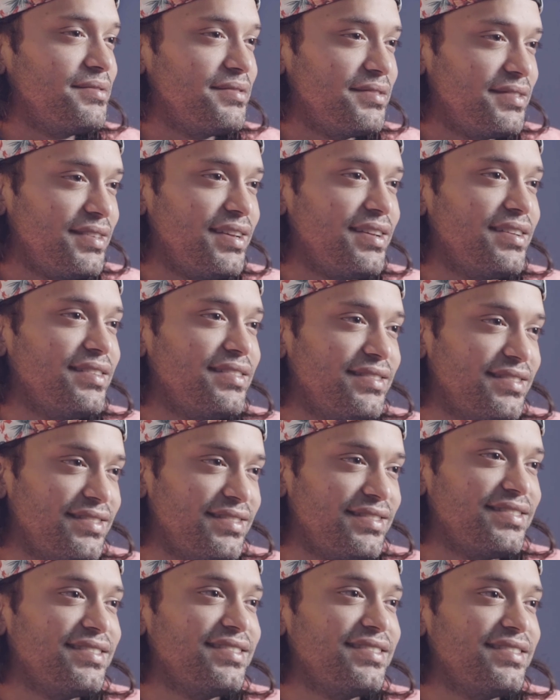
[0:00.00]
Lord, is it
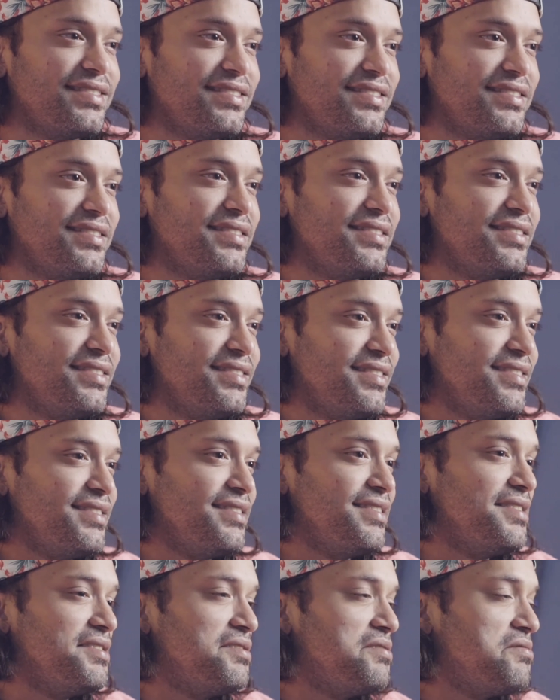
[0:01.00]
gonna be rough or
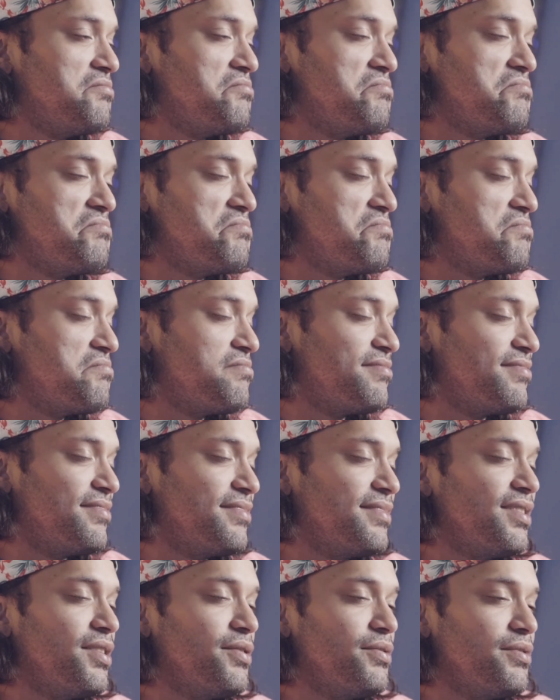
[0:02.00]
is it gonna be
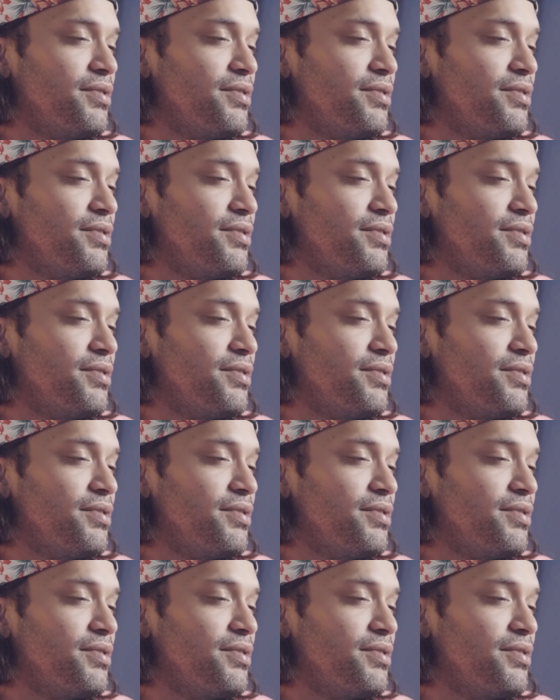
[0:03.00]
smooth?